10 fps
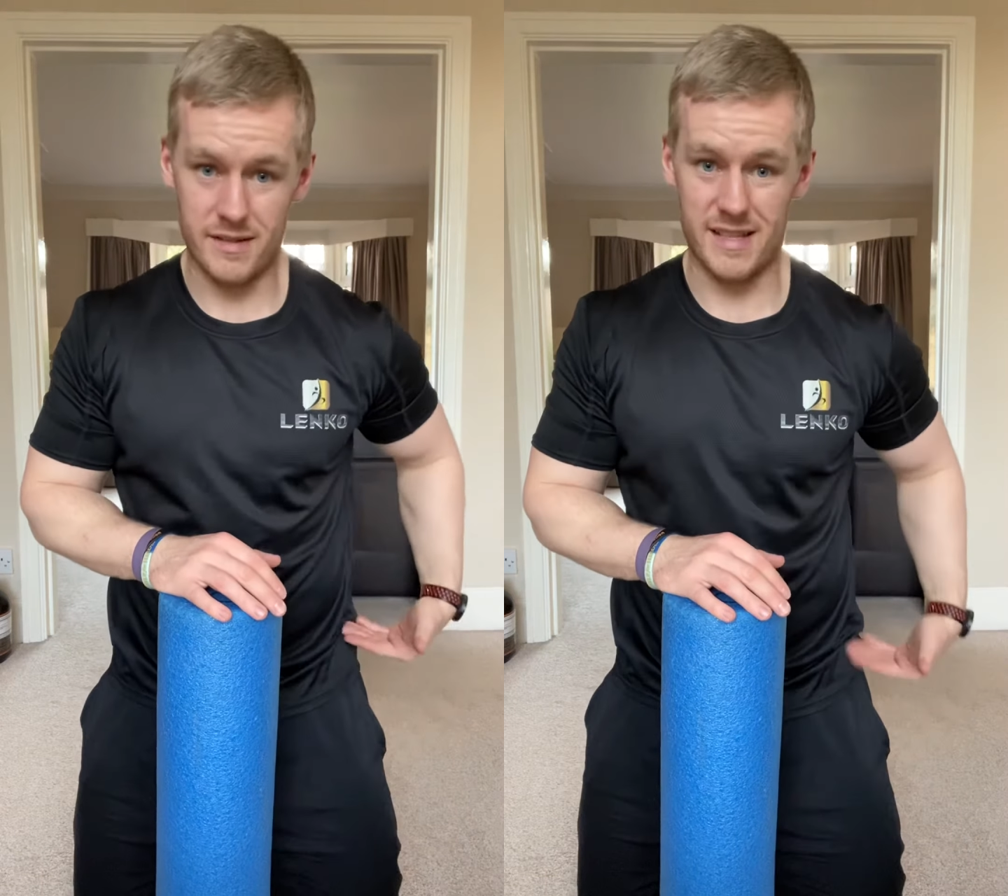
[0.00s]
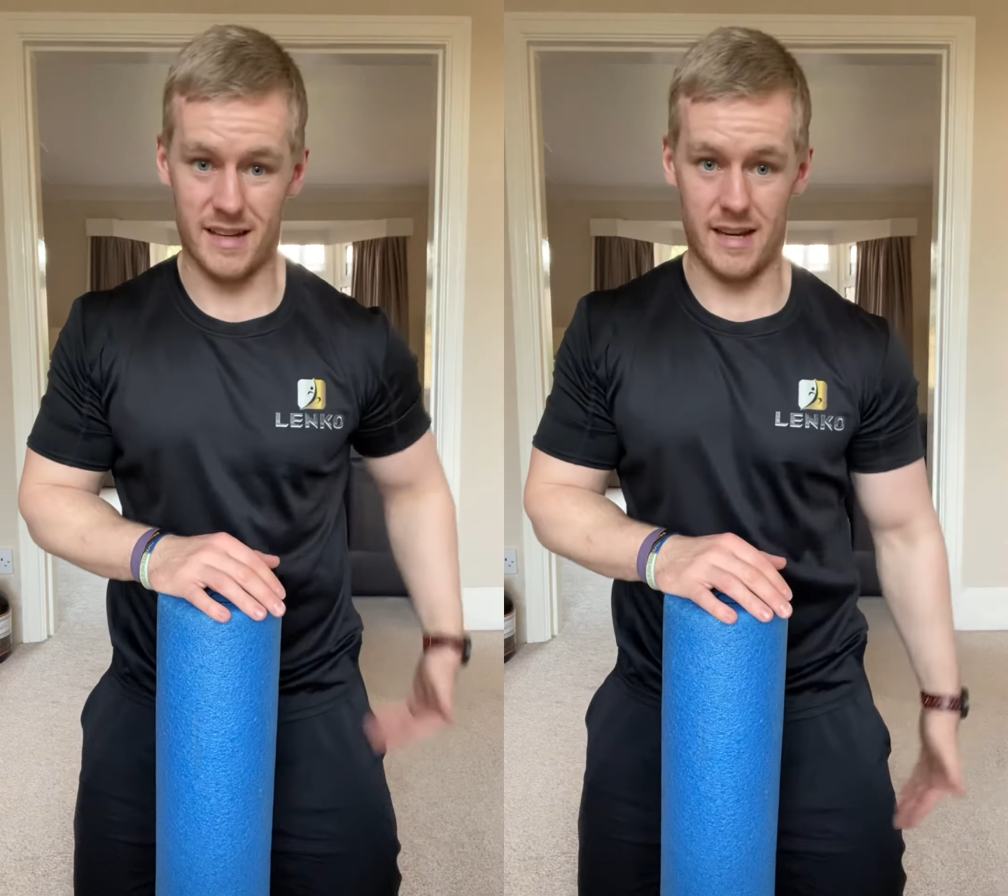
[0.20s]

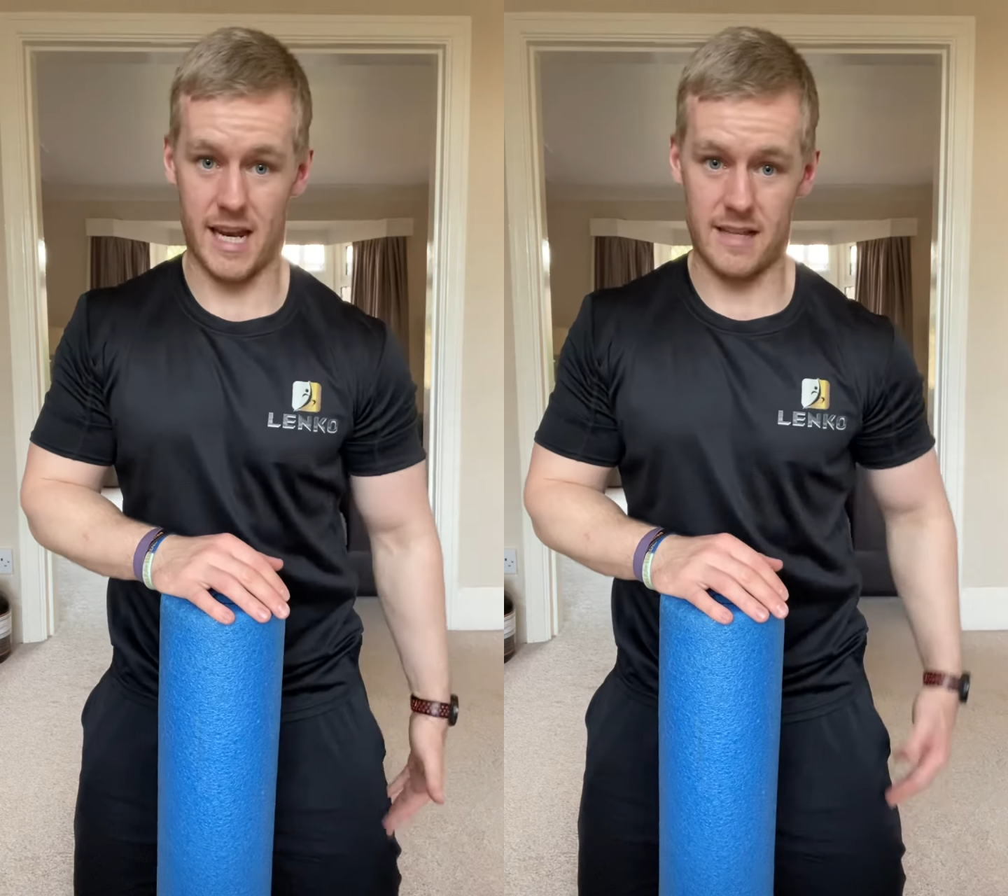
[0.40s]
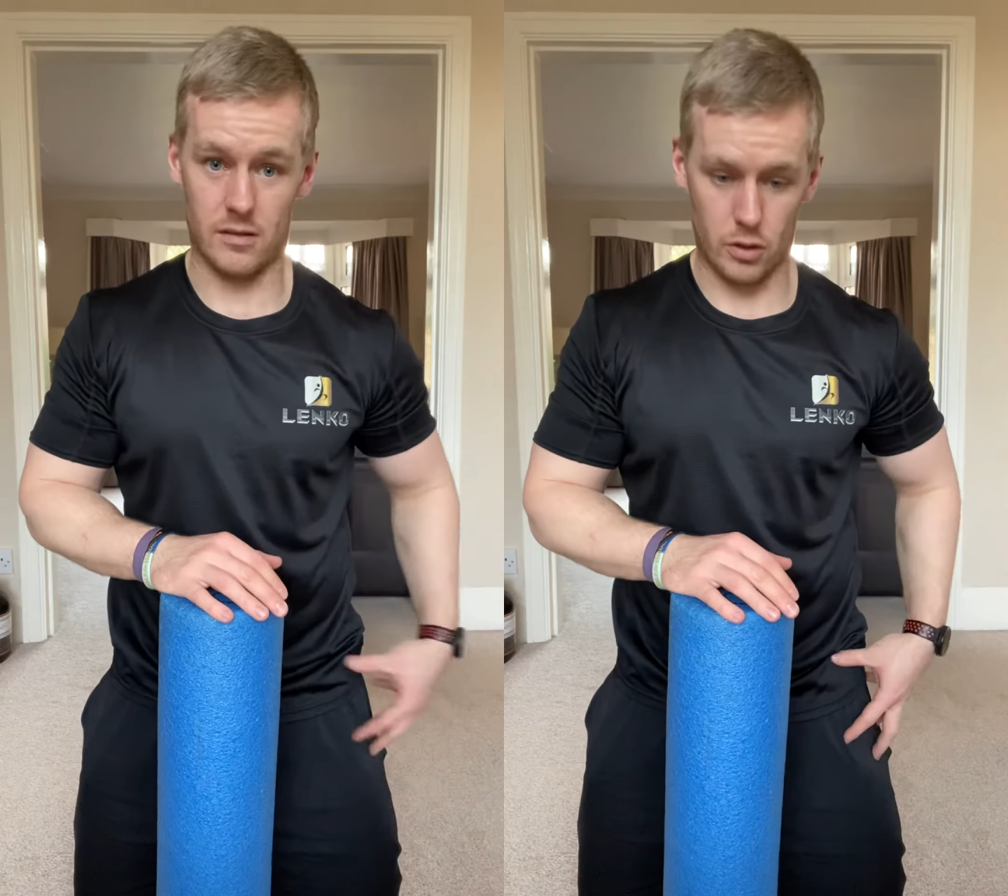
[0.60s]
to
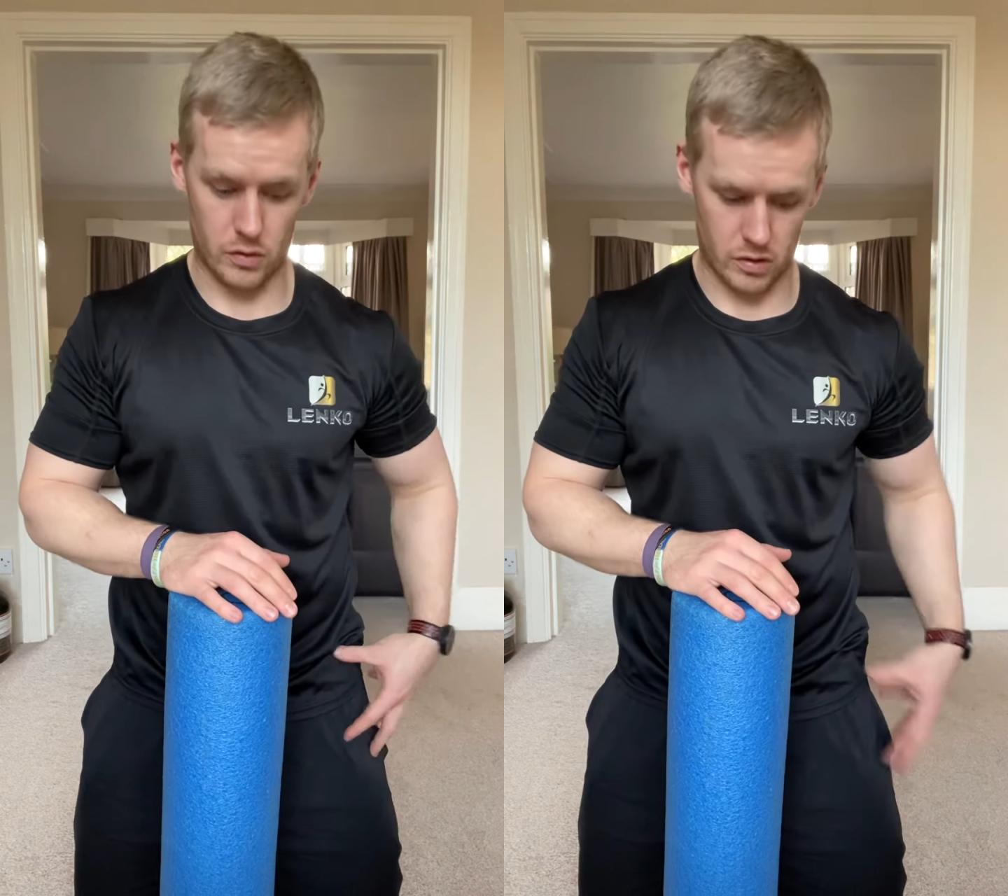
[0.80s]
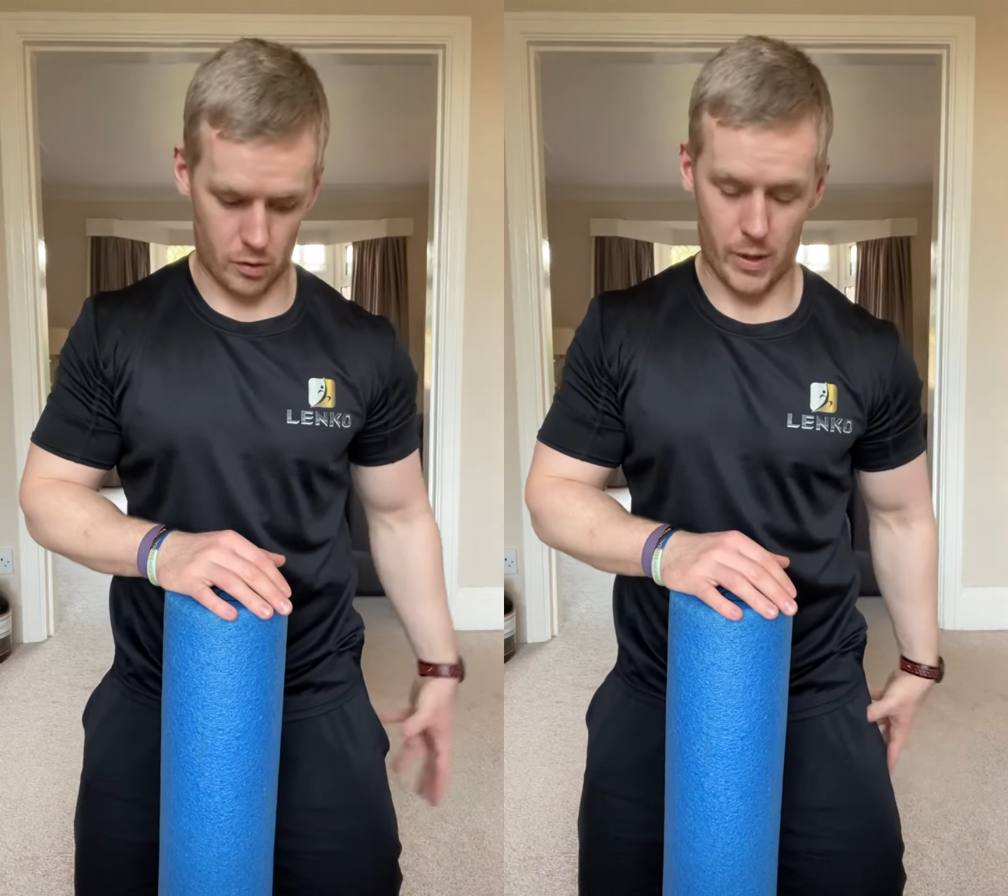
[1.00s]
knee to loosen up